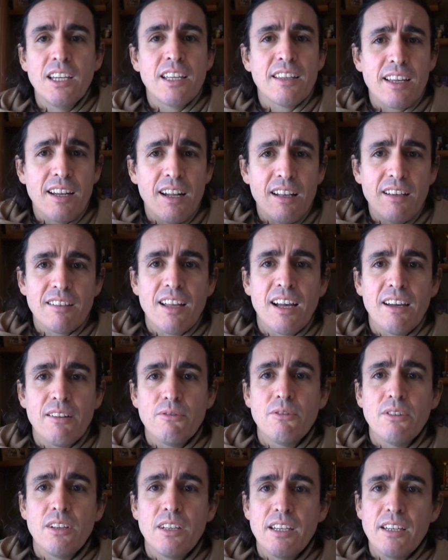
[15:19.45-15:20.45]
then it's not
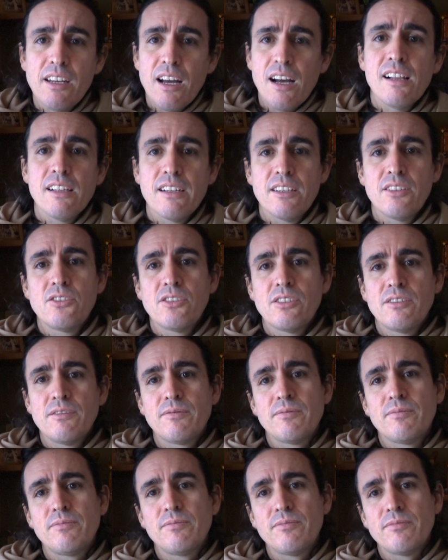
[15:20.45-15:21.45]
really knowledge.
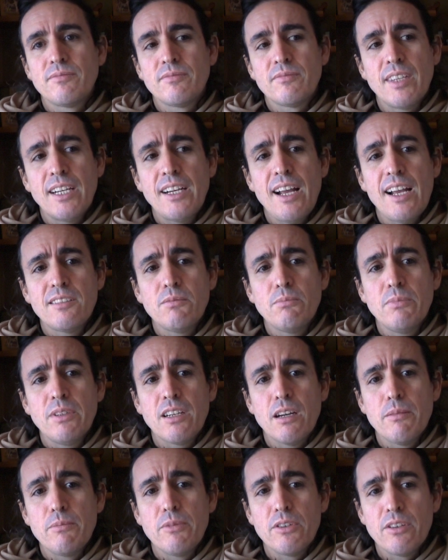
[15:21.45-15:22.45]
It hasn't
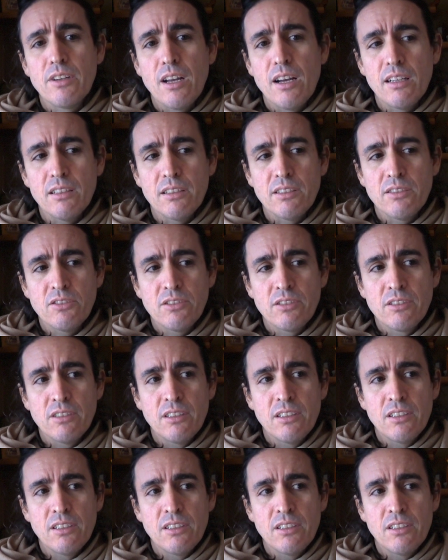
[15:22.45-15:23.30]
become your knowledge.